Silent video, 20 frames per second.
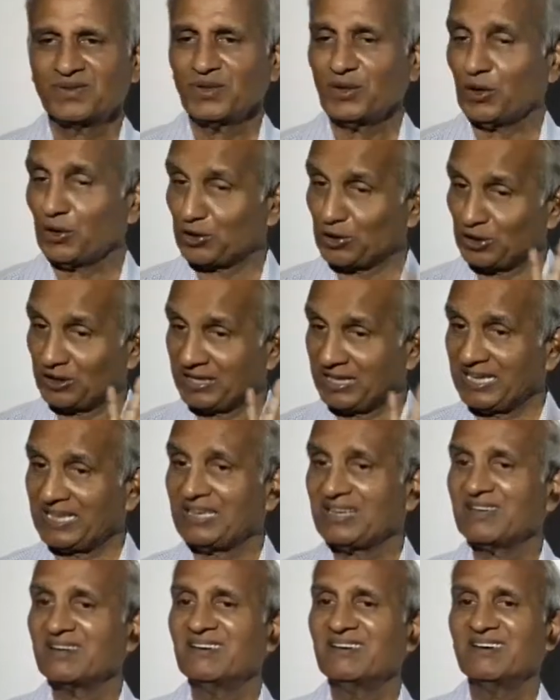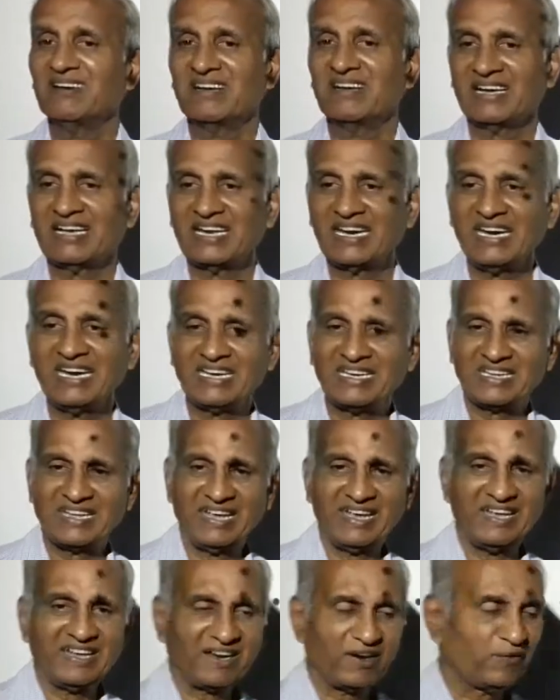You have to take great
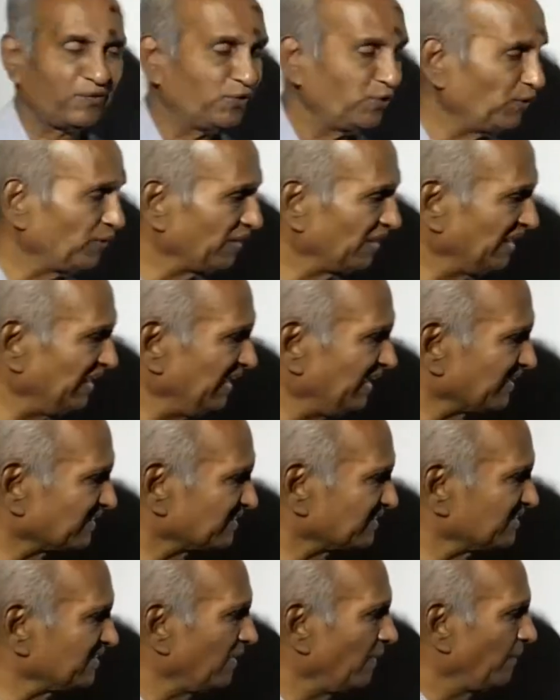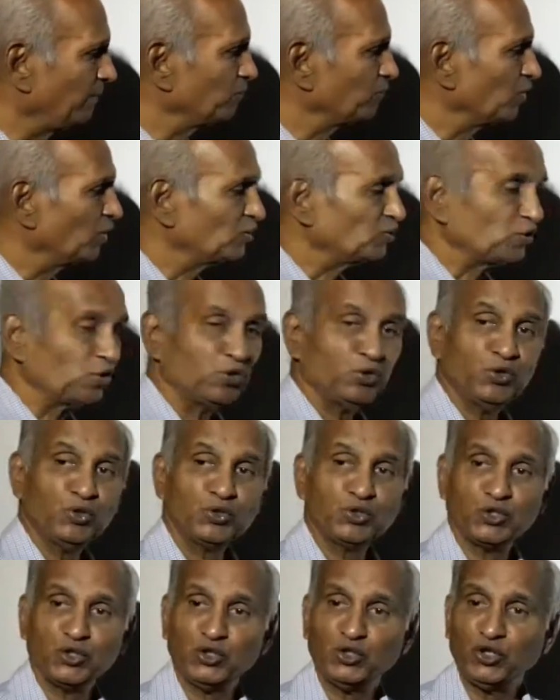care of your ears. So you
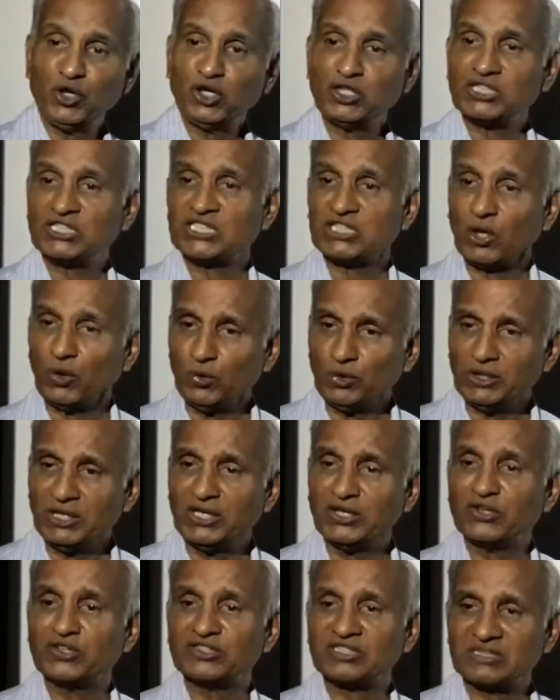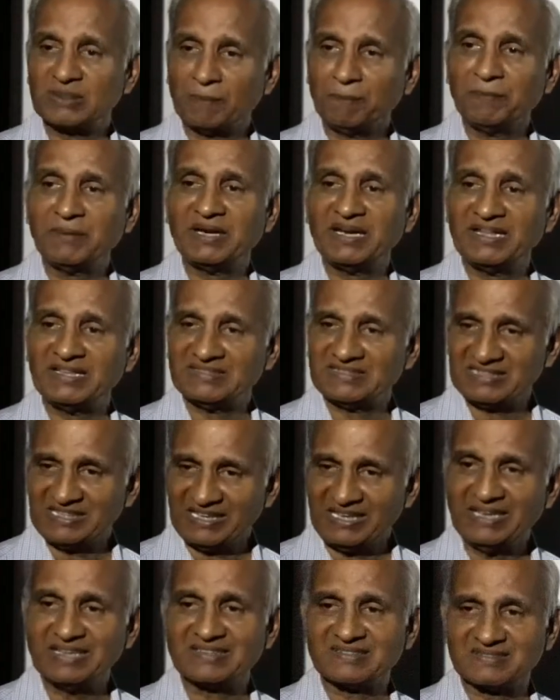should not shout into somebody's
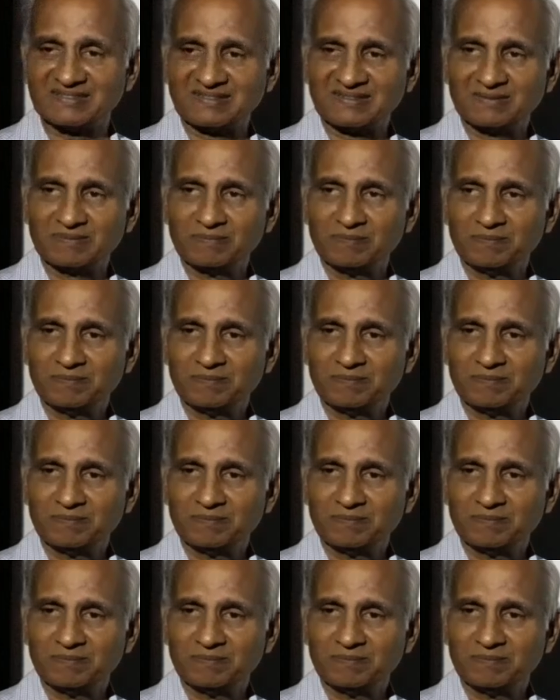ears.